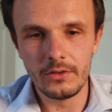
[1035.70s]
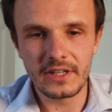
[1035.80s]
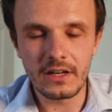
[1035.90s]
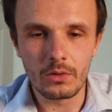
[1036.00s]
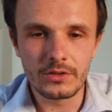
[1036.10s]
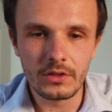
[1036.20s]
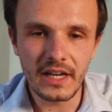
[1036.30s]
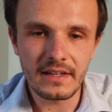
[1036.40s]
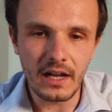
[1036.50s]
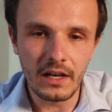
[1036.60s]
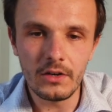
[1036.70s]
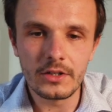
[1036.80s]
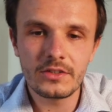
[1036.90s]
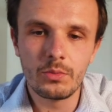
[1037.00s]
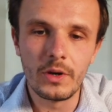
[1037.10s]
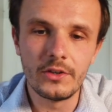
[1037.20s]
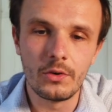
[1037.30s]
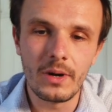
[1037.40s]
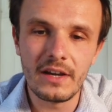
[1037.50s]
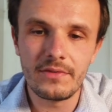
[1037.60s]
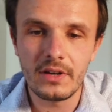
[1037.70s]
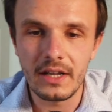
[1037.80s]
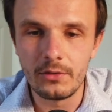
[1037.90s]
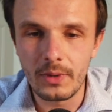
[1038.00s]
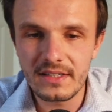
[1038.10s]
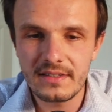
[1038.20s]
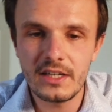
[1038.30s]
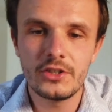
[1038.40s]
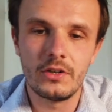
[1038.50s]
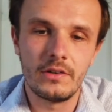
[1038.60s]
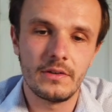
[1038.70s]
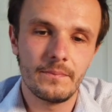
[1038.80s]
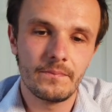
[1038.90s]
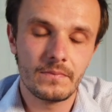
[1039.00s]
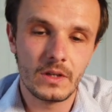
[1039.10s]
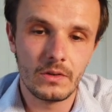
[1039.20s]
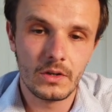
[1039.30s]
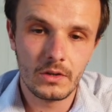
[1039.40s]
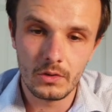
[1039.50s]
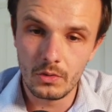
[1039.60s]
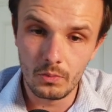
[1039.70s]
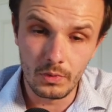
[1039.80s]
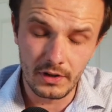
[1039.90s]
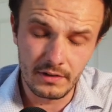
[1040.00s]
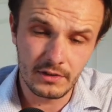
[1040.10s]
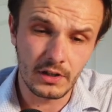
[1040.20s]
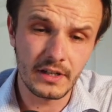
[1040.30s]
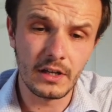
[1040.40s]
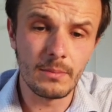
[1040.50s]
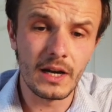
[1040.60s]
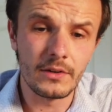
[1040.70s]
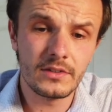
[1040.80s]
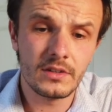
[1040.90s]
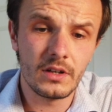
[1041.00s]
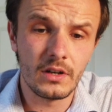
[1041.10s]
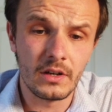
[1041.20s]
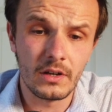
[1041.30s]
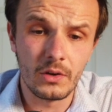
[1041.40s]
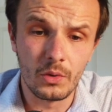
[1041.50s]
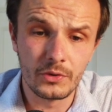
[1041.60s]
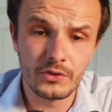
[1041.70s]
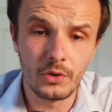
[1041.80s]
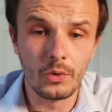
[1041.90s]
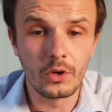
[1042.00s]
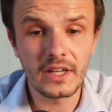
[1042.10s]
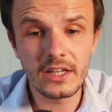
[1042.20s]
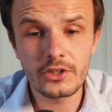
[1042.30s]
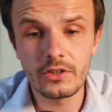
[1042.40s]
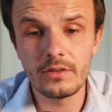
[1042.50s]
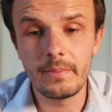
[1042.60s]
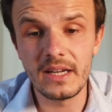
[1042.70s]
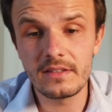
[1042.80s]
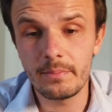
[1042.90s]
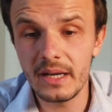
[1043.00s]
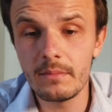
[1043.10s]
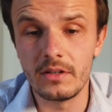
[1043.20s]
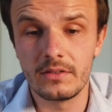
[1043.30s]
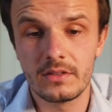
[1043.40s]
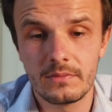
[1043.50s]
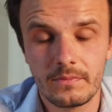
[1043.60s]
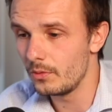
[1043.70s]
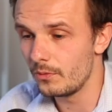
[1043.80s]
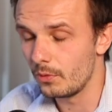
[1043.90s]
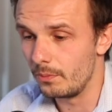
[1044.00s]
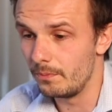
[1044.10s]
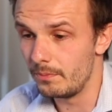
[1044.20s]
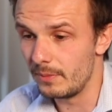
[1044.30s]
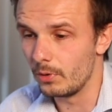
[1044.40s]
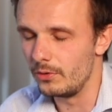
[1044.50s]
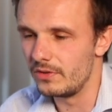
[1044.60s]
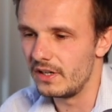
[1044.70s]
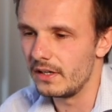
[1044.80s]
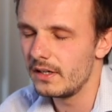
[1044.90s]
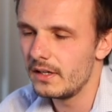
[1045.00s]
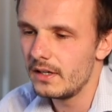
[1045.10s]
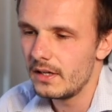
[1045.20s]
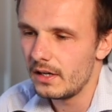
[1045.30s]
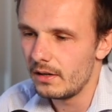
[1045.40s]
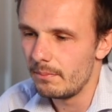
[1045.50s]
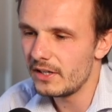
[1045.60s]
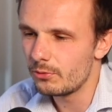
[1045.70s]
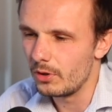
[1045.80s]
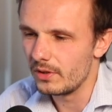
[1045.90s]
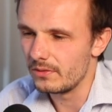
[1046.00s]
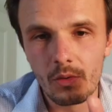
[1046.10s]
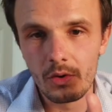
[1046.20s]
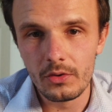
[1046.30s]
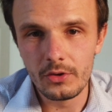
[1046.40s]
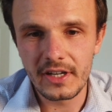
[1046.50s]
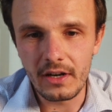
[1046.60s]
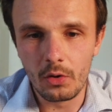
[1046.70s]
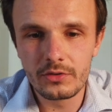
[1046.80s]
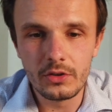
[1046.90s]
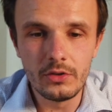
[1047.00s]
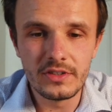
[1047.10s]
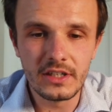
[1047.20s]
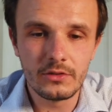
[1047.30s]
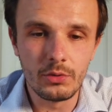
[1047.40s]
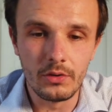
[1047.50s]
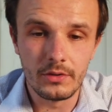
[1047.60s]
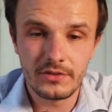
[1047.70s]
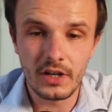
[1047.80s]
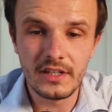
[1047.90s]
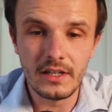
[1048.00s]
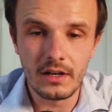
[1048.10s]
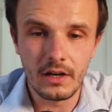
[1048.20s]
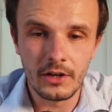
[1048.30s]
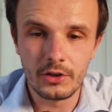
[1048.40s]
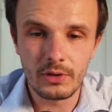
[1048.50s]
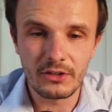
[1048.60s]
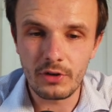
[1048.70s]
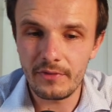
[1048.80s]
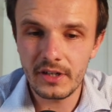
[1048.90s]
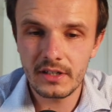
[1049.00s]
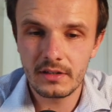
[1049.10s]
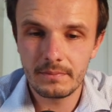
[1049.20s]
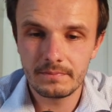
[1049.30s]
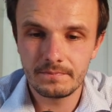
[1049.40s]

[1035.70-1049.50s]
You can also get alerts when you arrive at the right station. We're talking about also location-based payment for people using metro. You can also use it to study underground traffic,